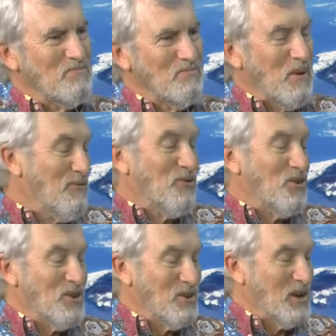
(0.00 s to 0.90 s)

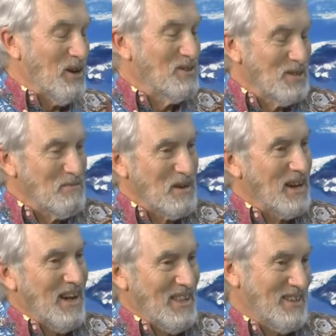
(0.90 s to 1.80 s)
before you go to the
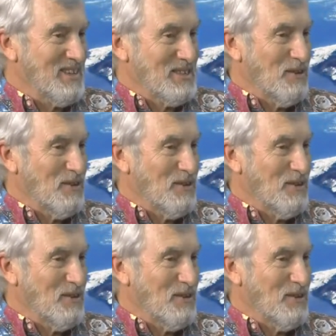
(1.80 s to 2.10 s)
Big Island, because